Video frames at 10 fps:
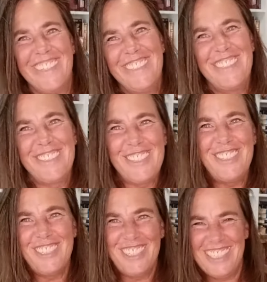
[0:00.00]

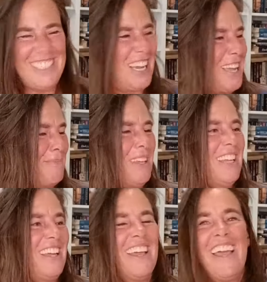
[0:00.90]
such a good time.
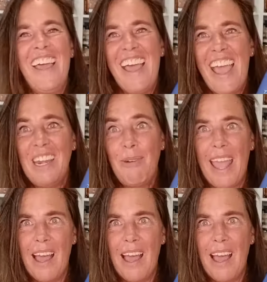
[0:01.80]
Anyway,